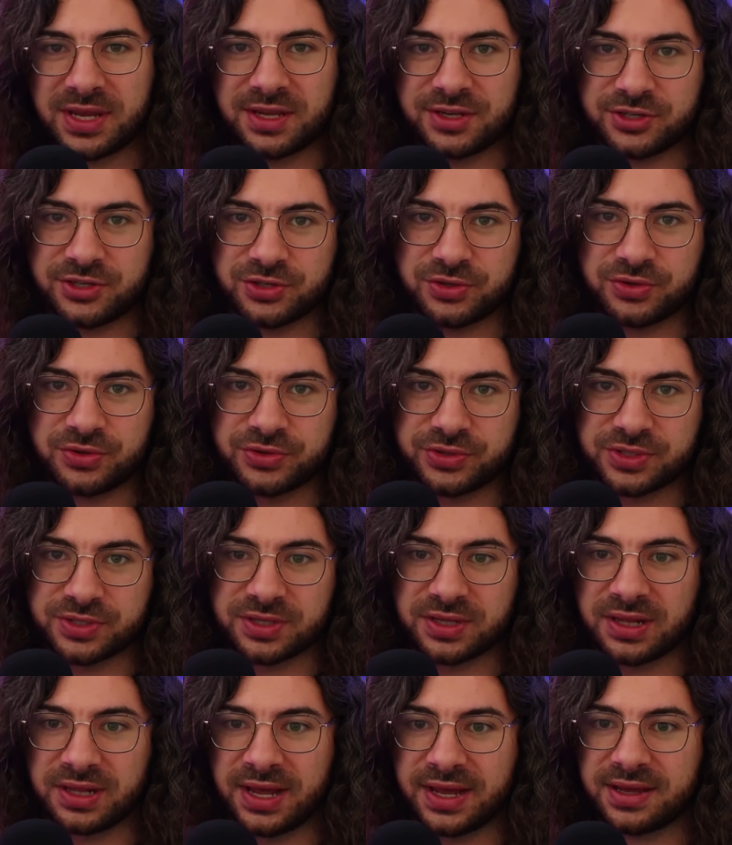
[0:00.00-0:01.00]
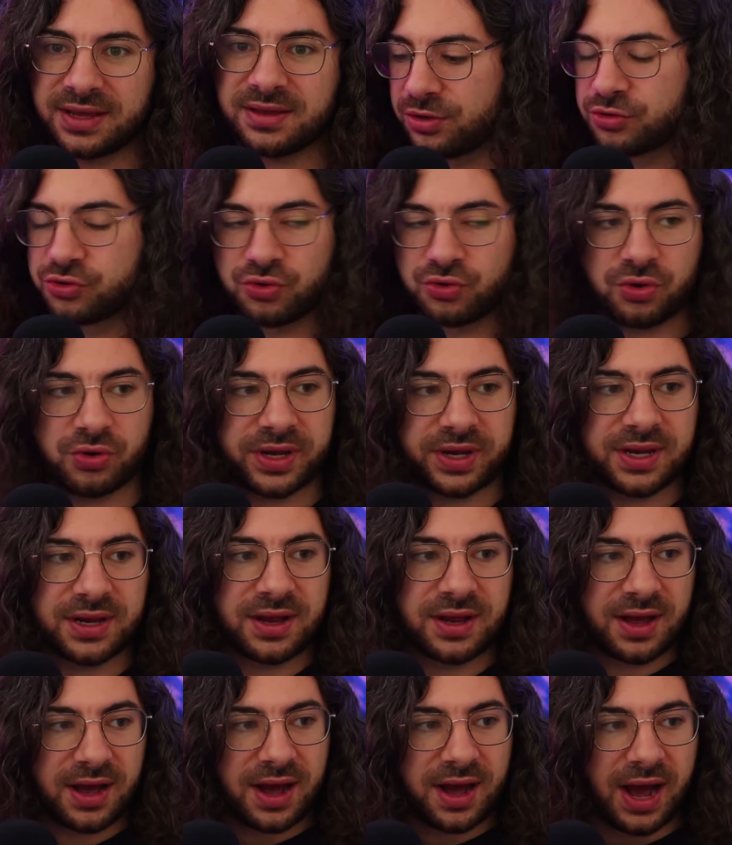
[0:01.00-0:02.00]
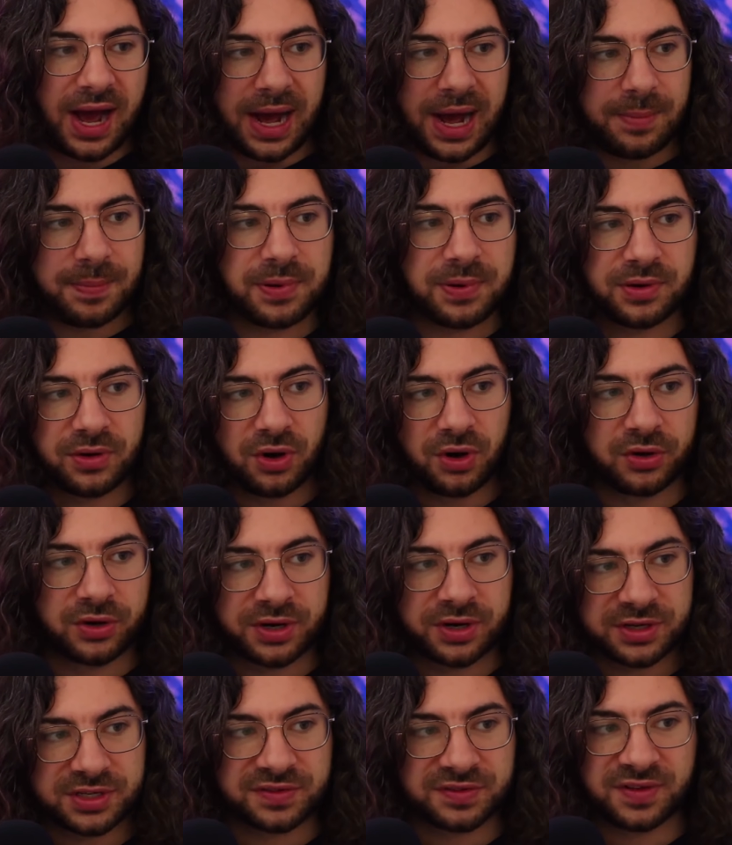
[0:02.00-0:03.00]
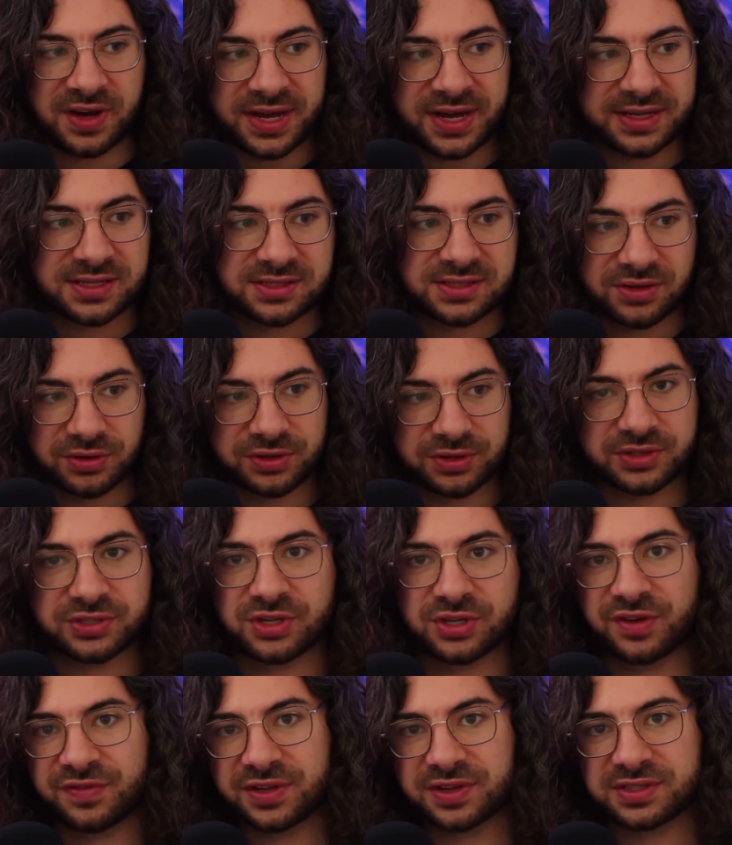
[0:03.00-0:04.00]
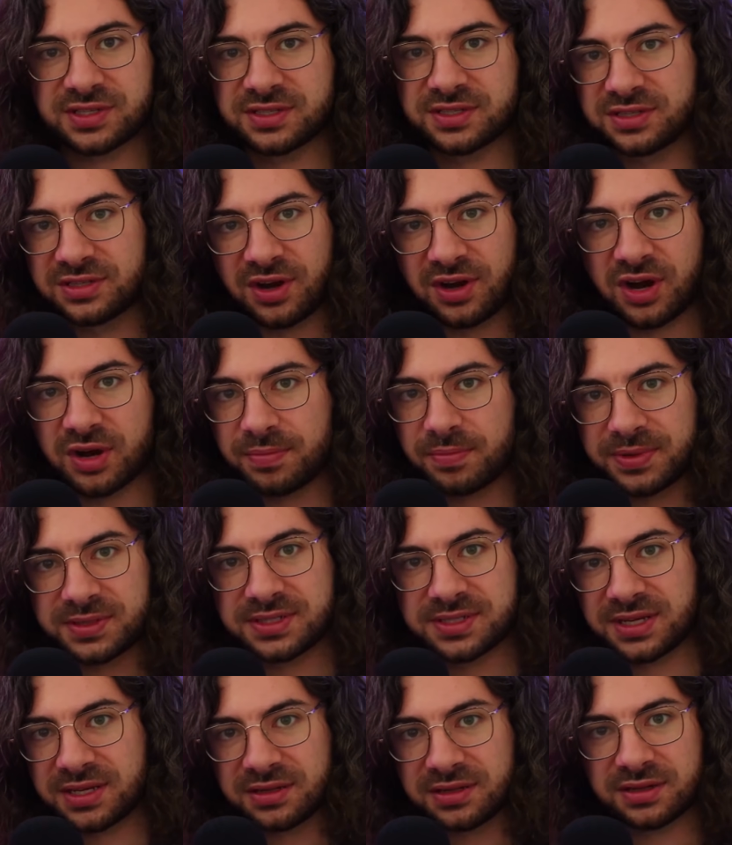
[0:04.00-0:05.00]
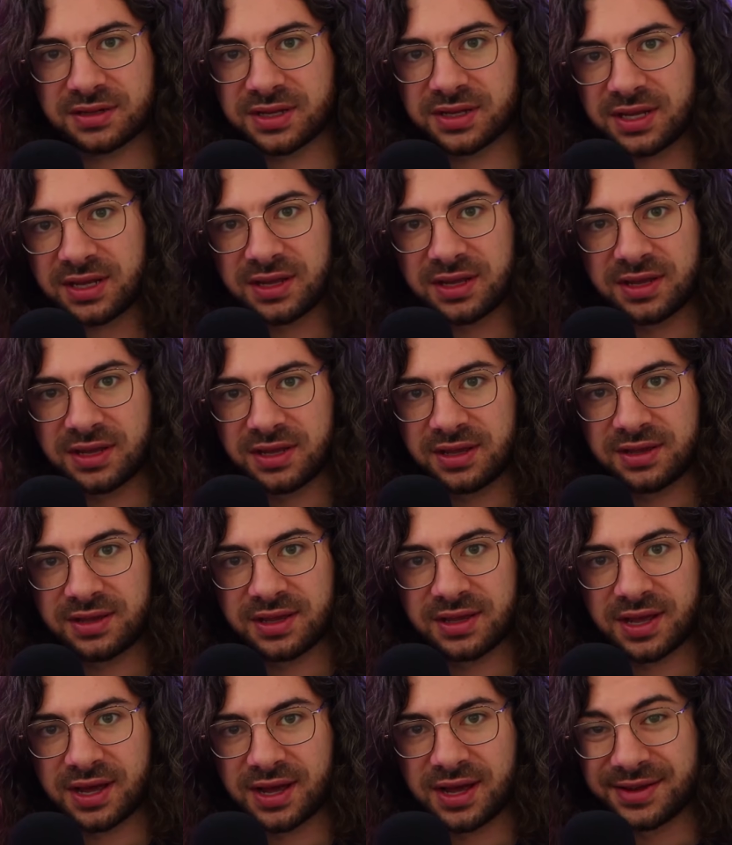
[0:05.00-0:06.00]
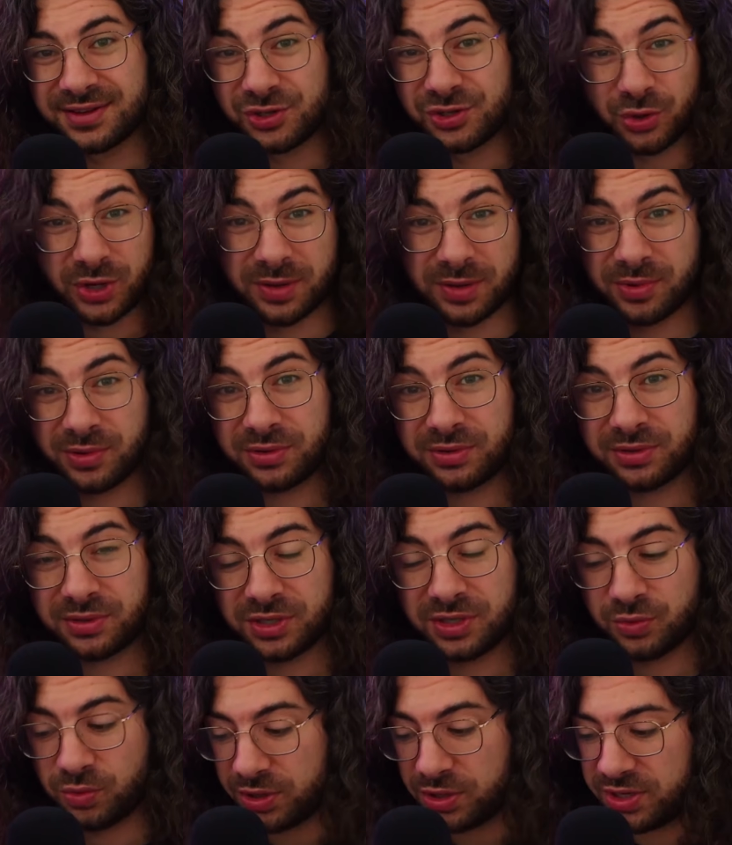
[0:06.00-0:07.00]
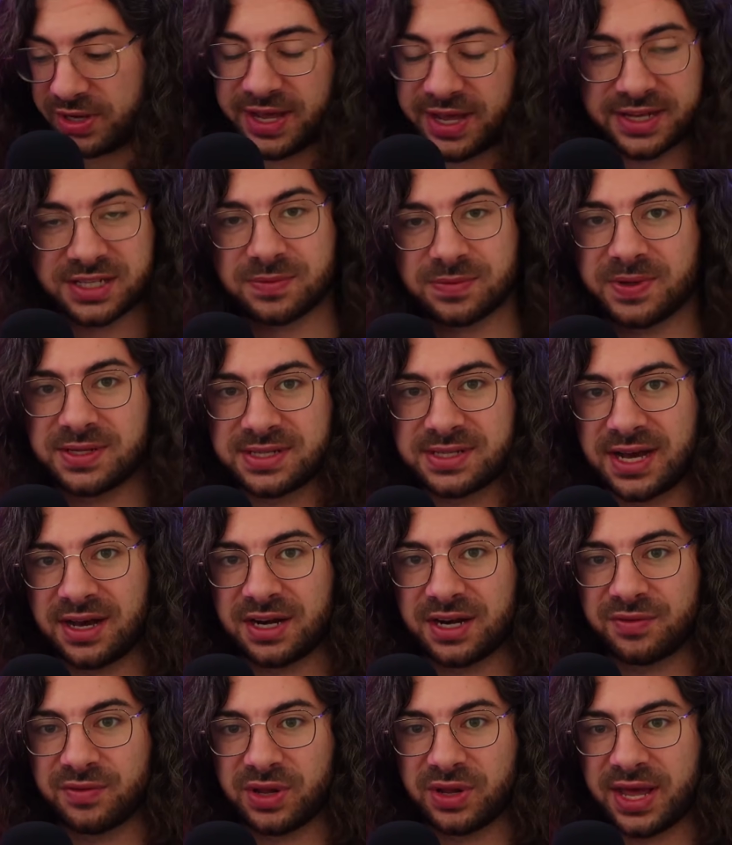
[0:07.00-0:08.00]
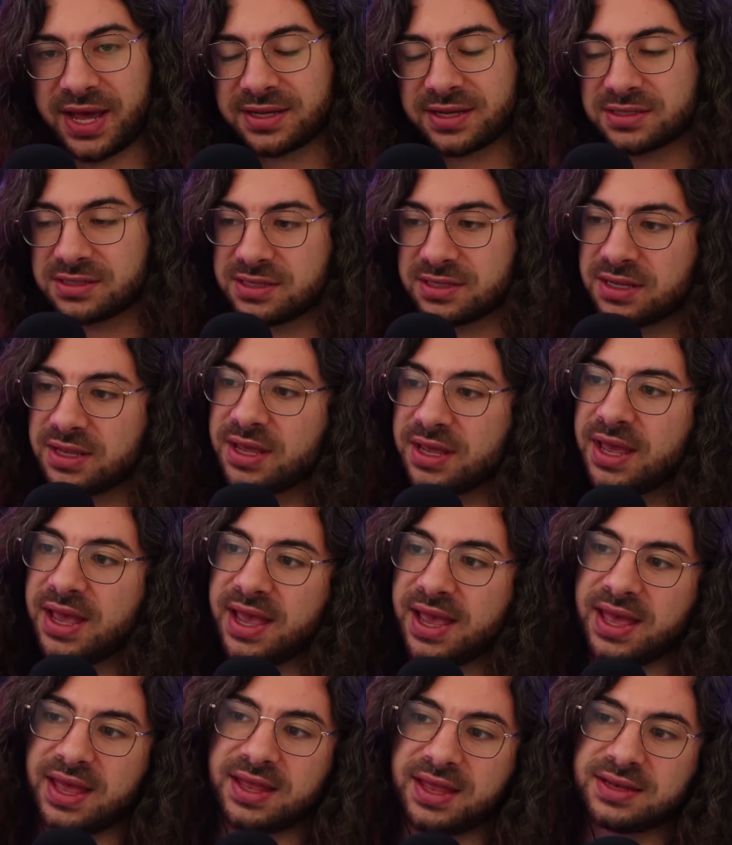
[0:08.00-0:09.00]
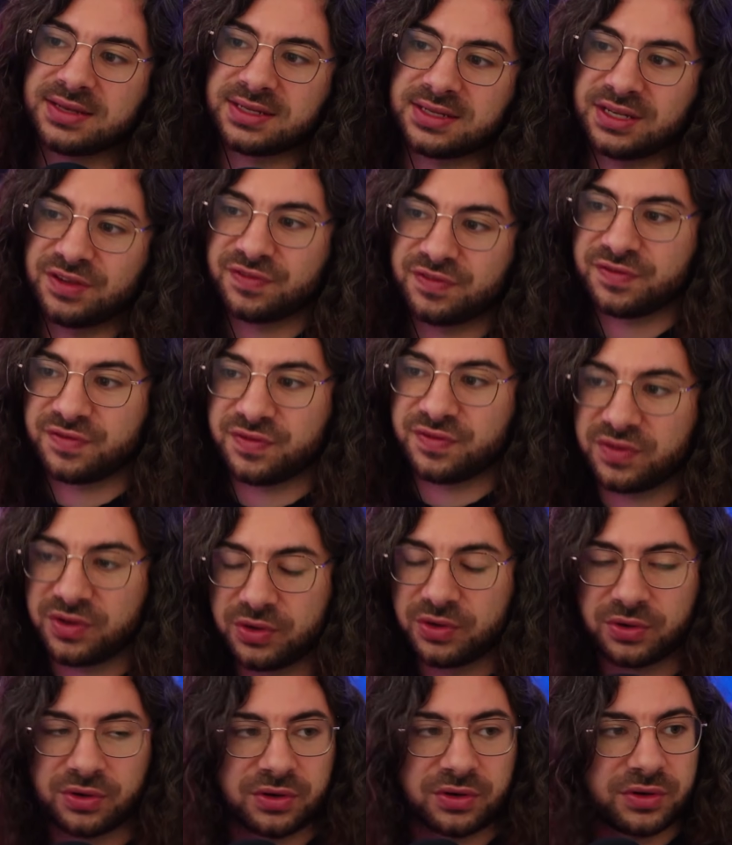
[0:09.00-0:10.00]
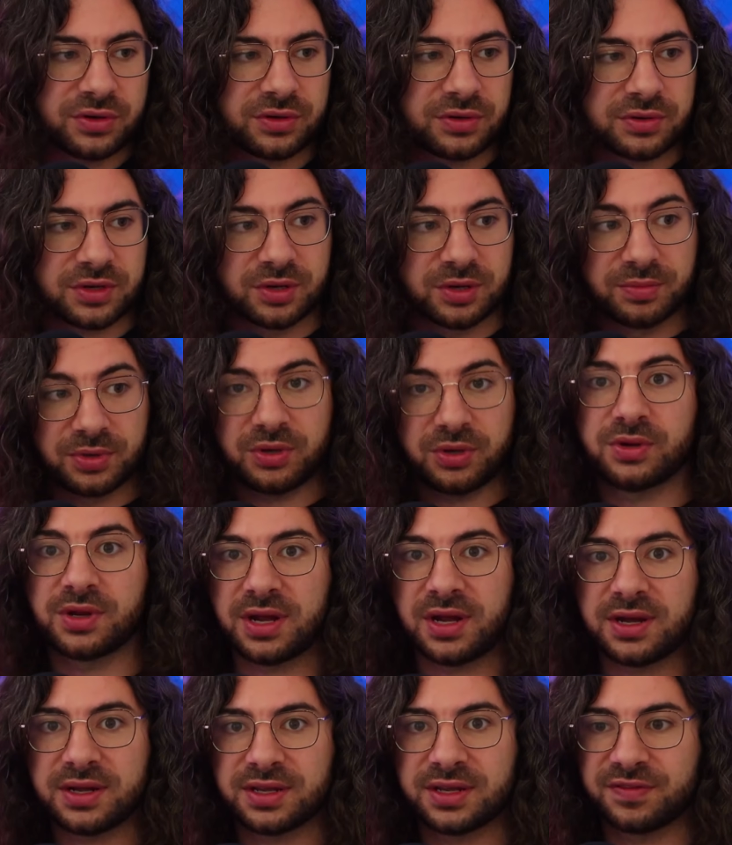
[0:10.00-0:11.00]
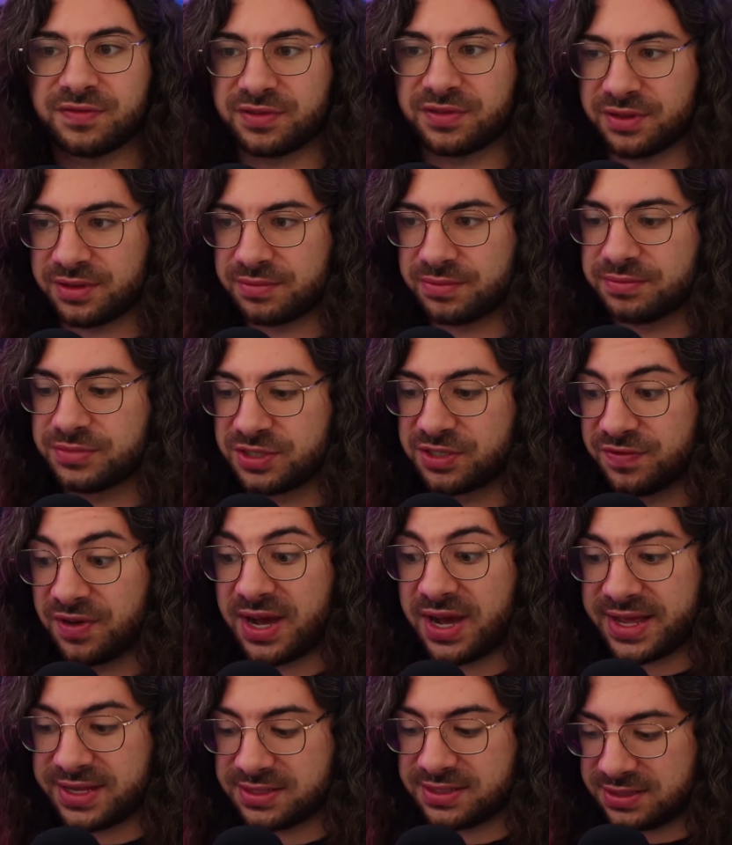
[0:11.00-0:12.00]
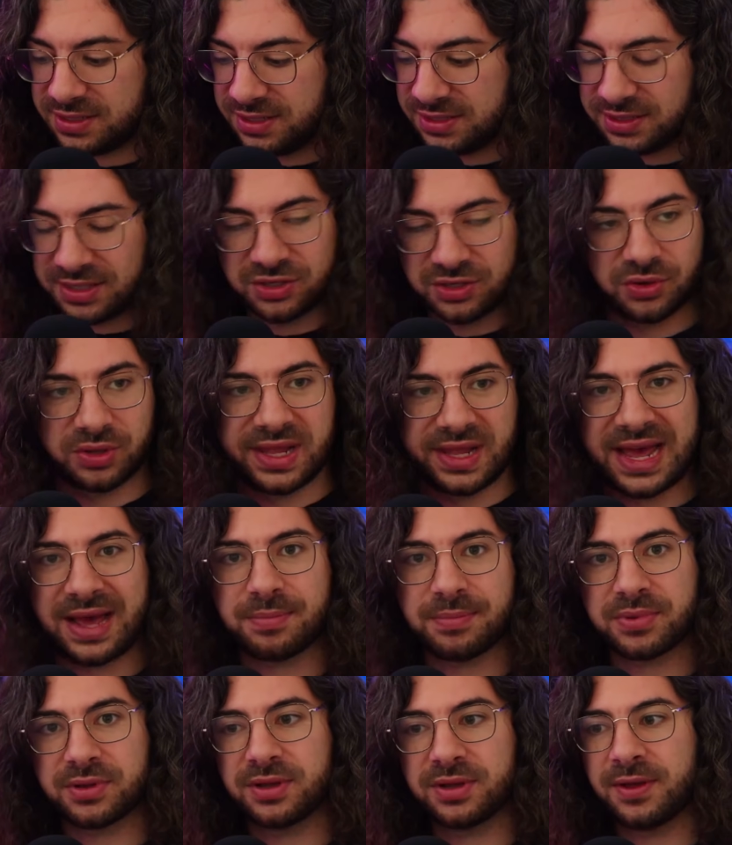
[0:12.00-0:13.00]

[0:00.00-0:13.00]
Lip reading: issues, like drawing up on a device, on a surface, is not particularly enjoyable. You want your hand to be down and relaxed. And if your computer, if the device is in your lap,